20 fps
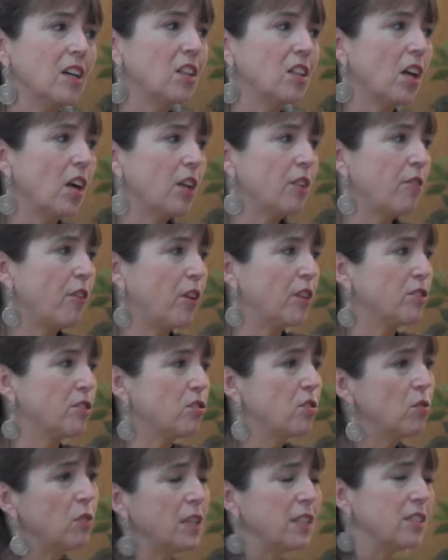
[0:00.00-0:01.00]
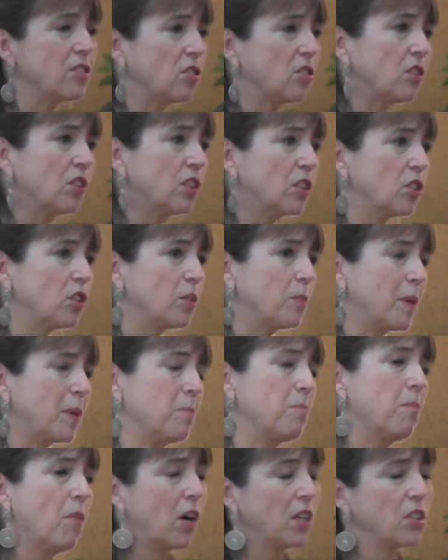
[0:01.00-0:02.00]
a lot of our students are a little
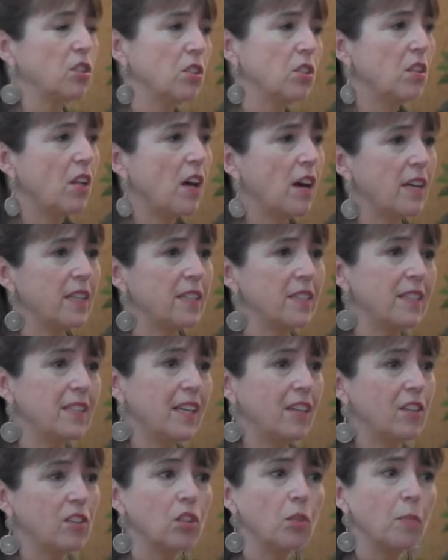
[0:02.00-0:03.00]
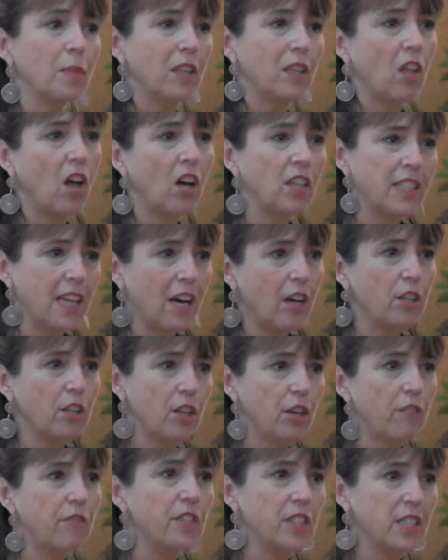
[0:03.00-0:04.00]
bit marginalized and are a little bit locked out
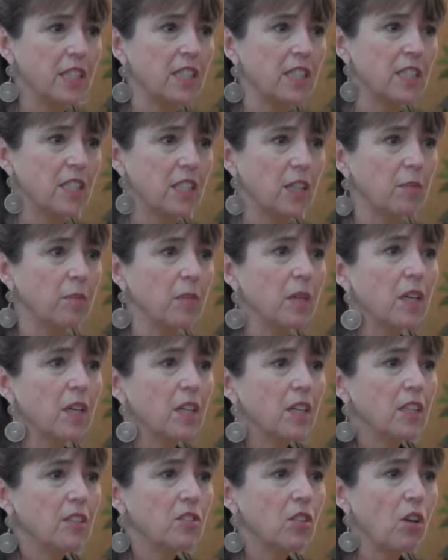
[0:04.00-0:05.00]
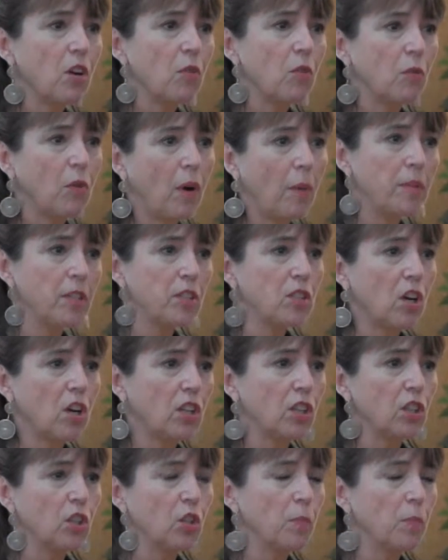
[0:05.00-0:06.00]
of the system. So I'm going to
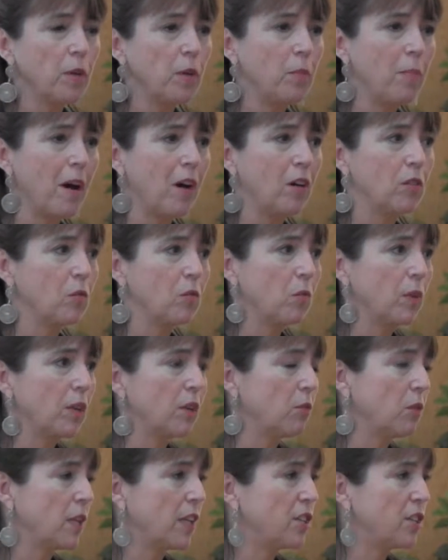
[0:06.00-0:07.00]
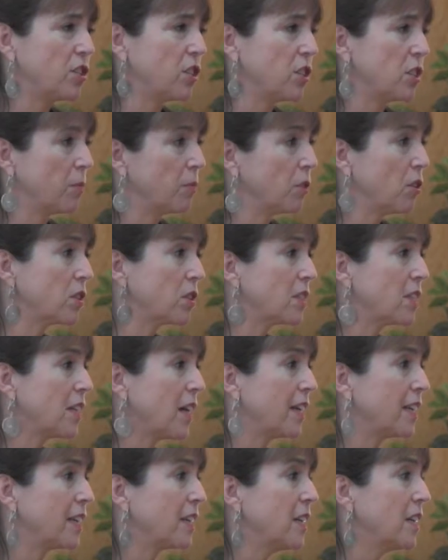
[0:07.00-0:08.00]
talk a little bit about what a relationship looks
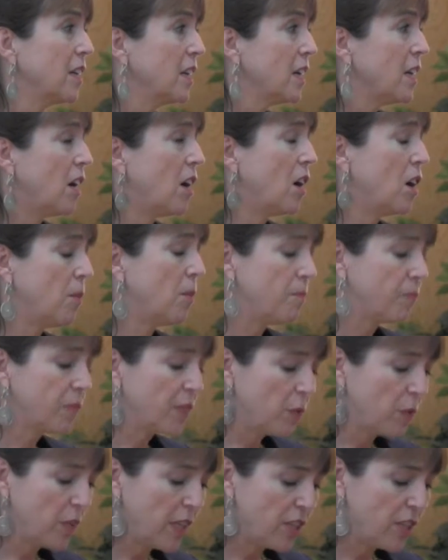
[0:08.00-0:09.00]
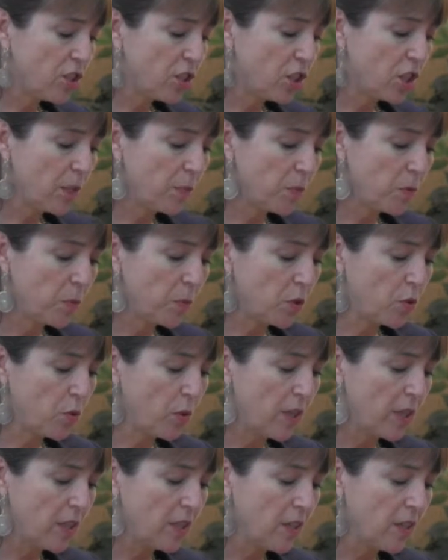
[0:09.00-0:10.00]
like, um, relationships
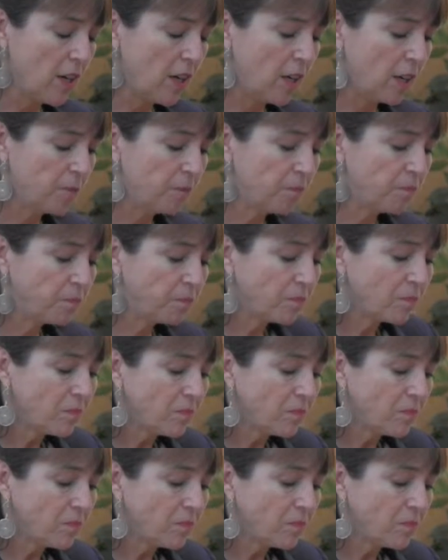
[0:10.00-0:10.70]
between um,